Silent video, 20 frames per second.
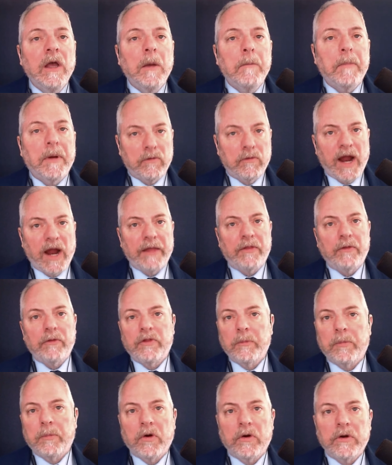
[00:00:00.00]
but rather
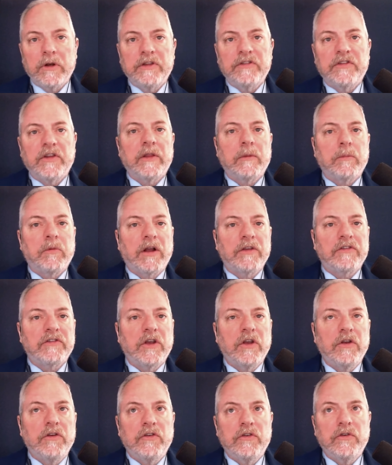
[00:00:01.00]
the burden is on the
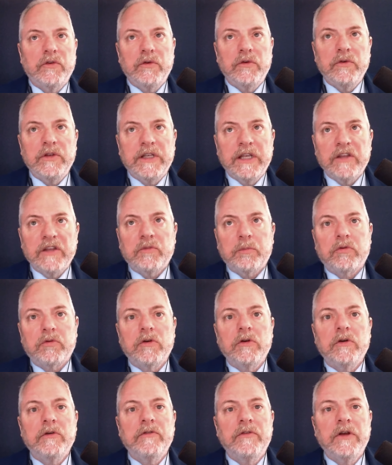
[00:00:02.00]
prosecution to
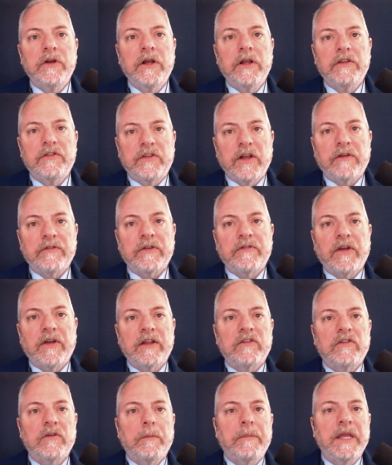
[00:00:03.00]
disprove self
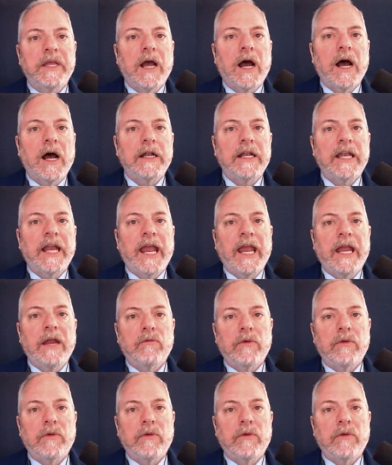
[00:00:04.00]
defense beyond a